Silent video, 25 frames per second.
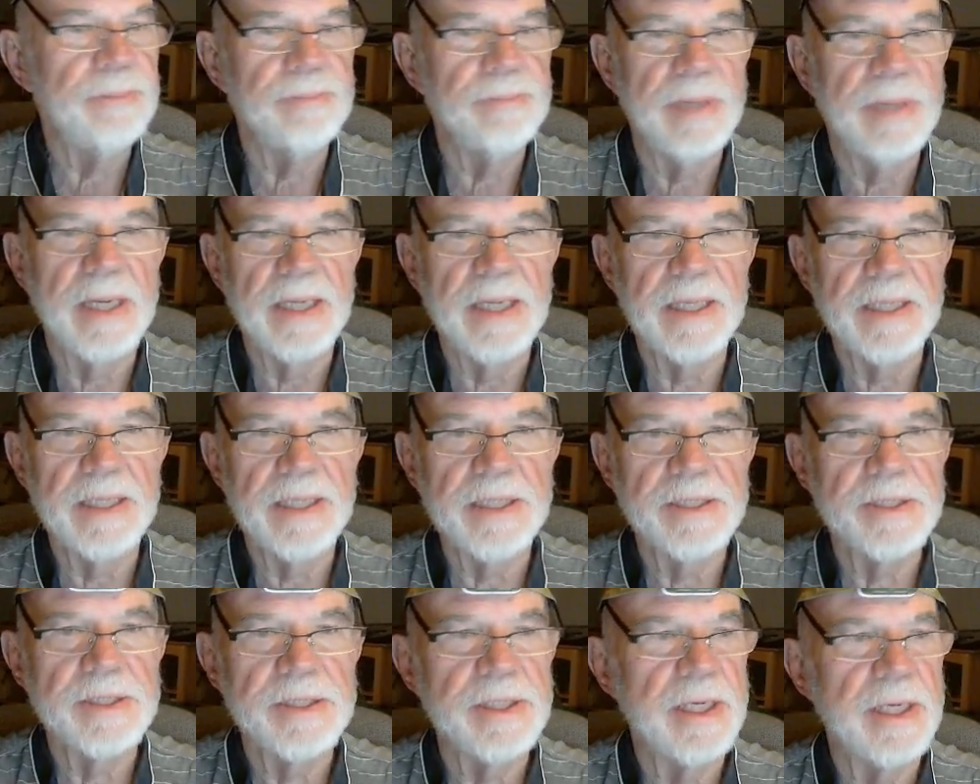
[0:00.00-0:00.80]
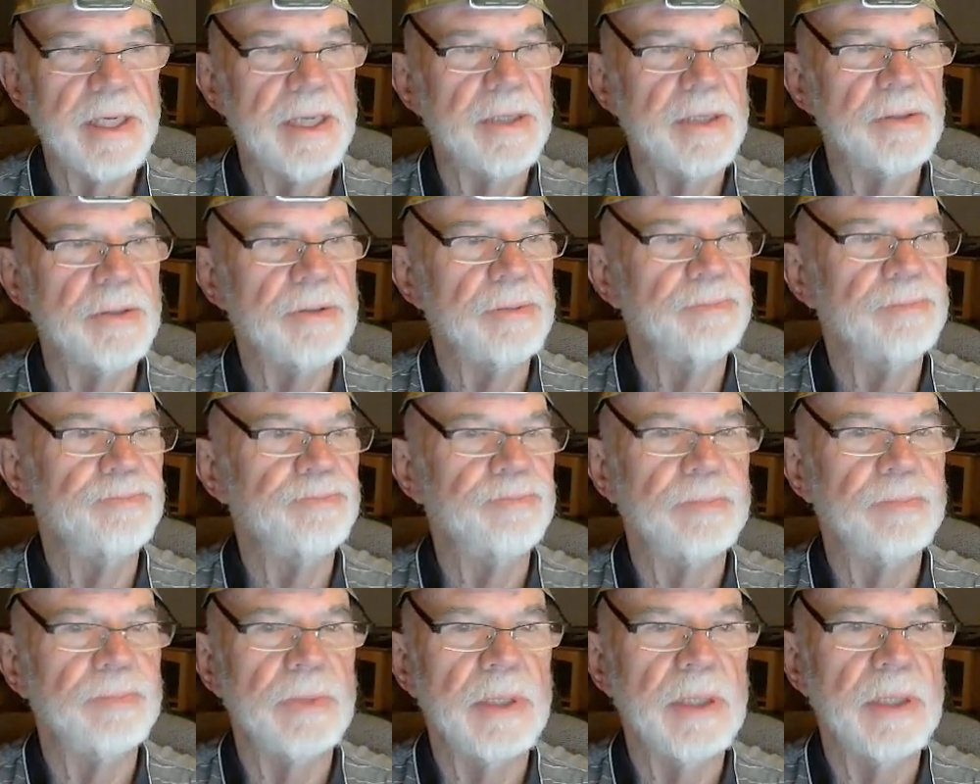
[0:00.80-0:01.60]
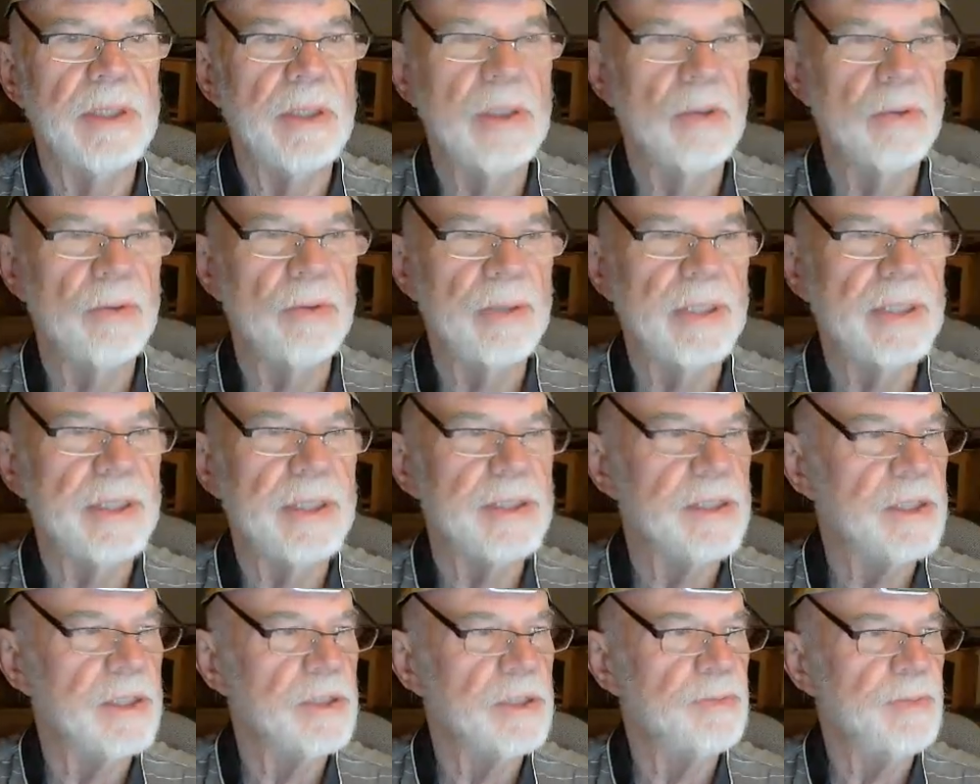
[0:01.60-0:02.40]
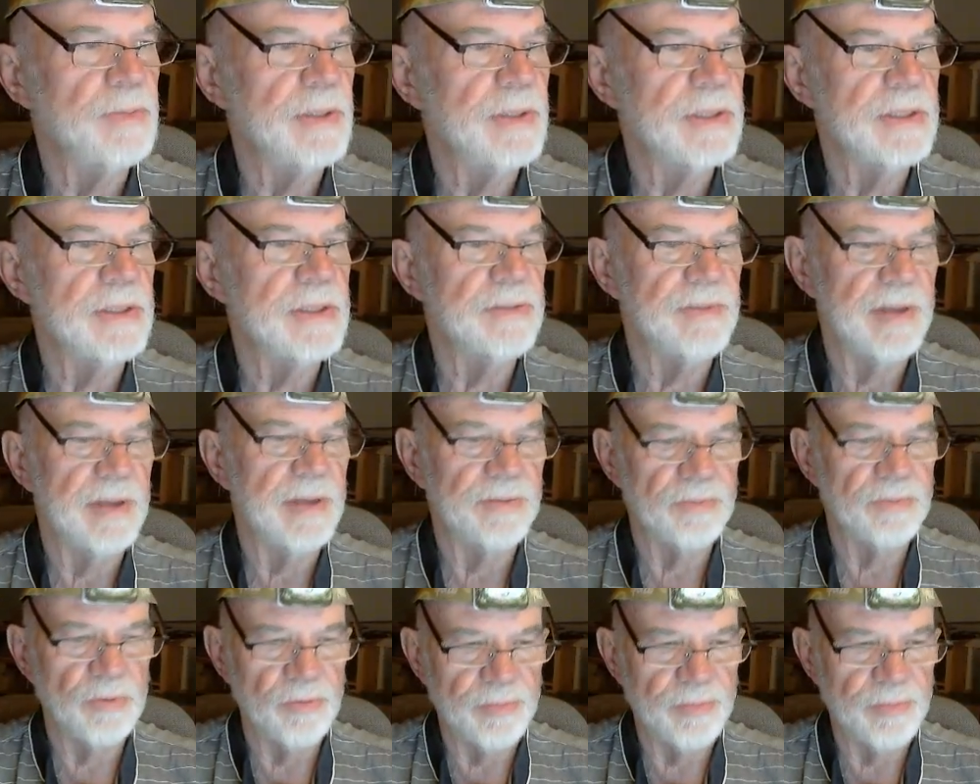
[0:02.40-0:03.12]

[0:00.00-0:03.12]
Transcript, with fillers: by any standard. It only gets expensive after